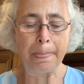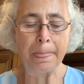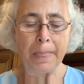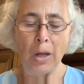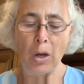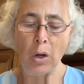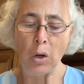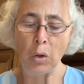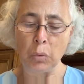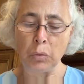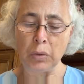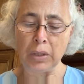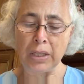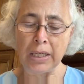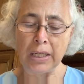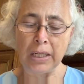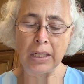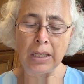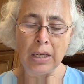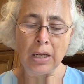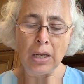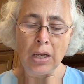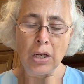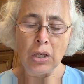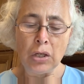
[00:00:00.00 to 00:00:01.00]
only
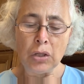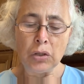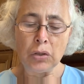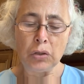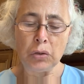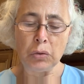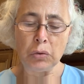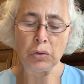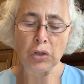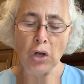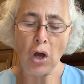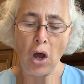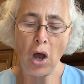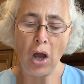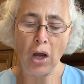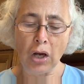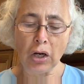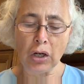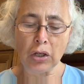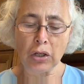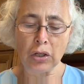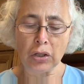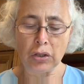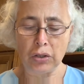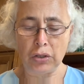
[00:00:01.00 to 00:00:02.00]
to
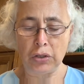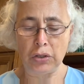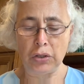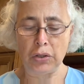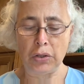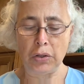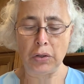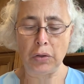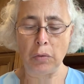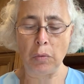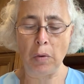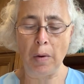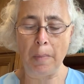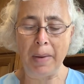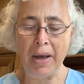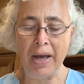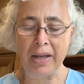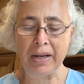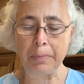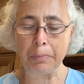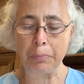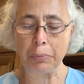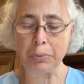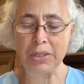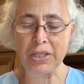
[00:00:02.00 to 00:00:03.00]
talk to you about
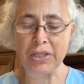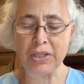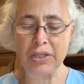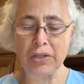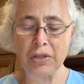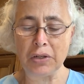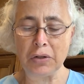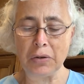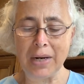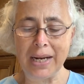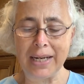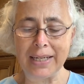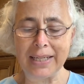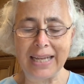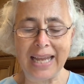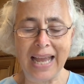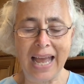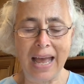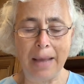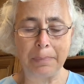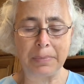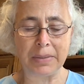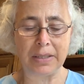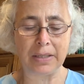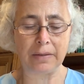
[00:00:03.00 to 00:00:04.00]
a prisoner and
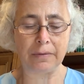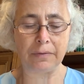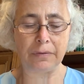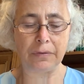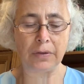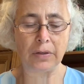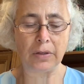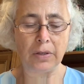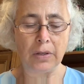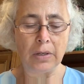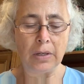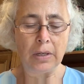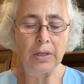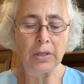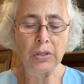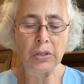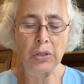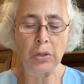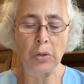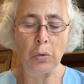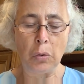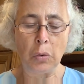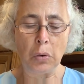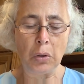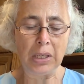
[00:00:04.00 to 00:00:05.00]
captive.
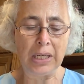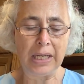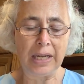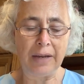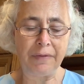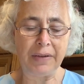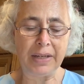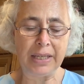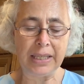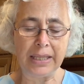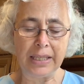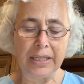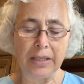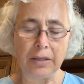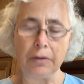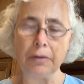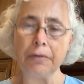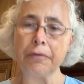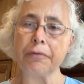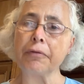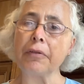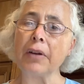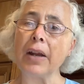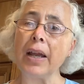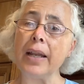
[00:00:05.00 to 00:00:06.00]
Your loving little
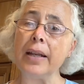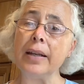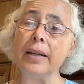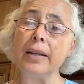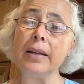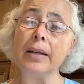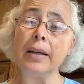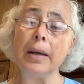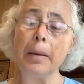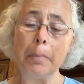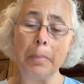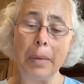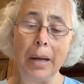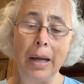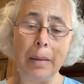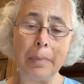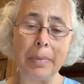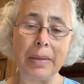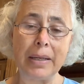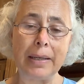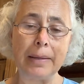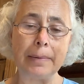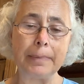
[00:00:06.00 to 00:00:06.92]
friend, Bobby."